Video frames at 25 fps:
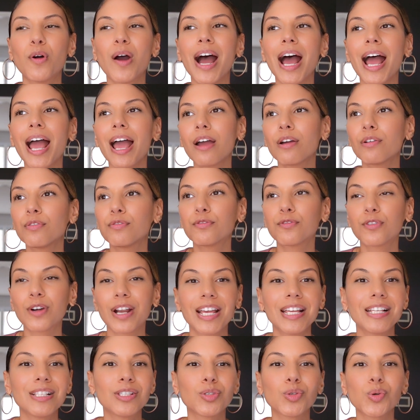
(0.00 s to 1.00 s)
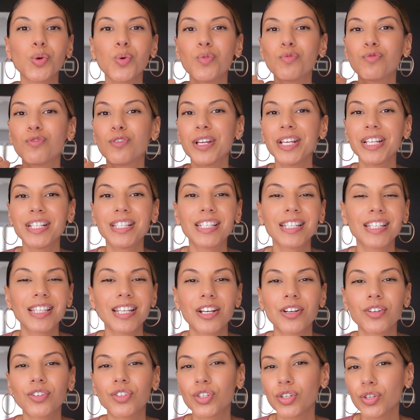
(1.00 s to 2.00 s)
I have friends who read to
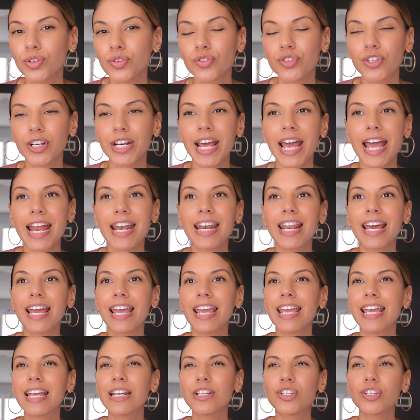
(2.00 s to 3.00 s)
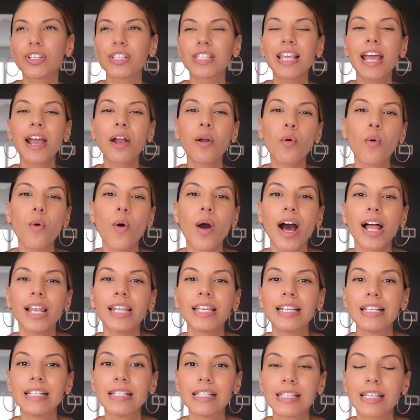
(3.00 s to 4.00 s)
their children at night, and just that
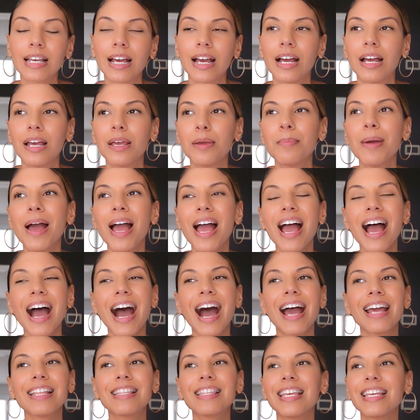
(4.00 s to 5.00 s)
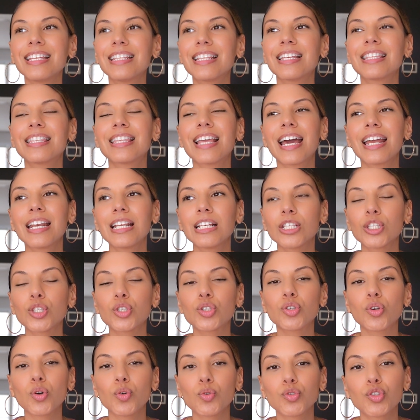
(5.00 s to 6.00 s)
quality time, I think that is
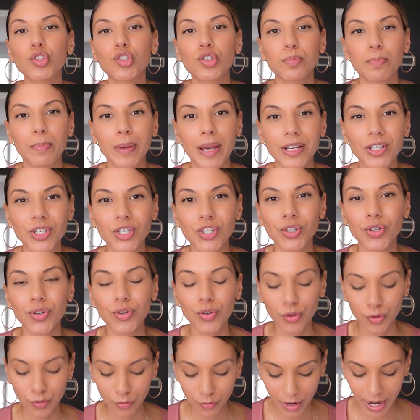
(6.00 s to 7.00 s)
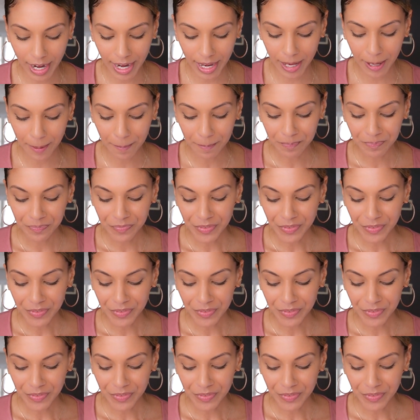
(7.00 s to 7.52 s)
so special, right?